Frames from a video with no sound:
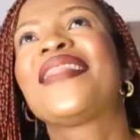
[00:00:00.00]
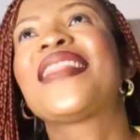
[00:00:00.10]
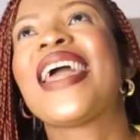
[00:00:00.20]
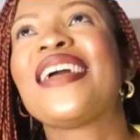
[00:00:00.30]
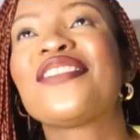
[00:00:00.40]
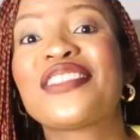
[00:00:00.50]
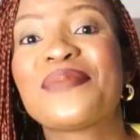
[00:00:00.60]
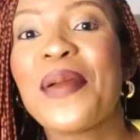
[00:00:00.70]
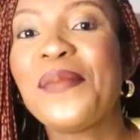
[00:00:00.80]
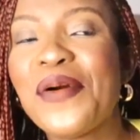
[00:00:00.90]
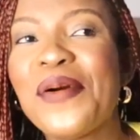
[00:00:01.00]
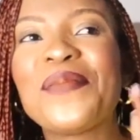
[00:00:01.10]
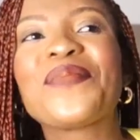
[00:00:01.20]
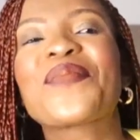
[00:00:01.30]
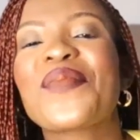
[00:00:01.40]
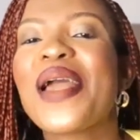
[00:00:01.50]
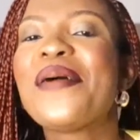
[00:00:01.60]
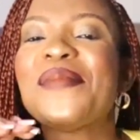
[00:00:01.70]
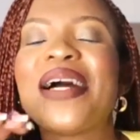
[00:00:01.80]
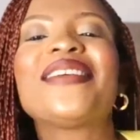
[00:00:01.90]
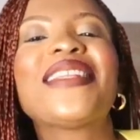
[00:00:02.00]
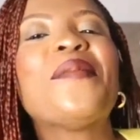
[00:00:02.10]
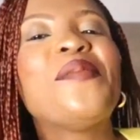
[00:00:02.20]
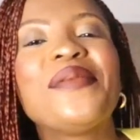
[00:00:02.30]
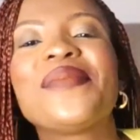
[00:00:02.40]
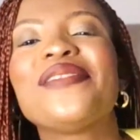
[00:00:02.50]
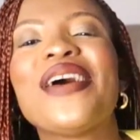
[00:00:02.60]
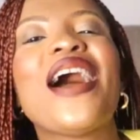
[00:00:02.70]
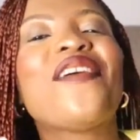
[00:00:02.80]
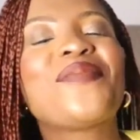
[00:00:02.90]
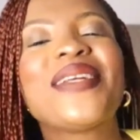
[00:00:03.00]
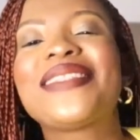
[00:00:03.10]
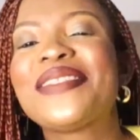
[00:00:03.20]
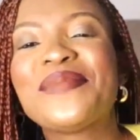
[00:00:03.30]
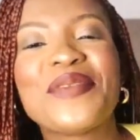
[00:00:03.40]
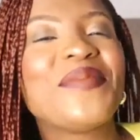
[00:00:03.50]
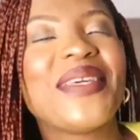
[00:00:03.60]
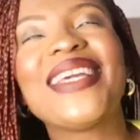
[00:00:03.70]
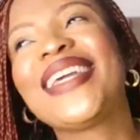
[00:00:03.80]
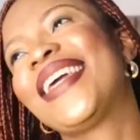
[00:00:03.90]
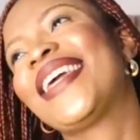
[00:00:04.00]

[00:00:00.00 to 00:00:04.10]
Then not my mom, my another mommy. Now I have plenty mommy.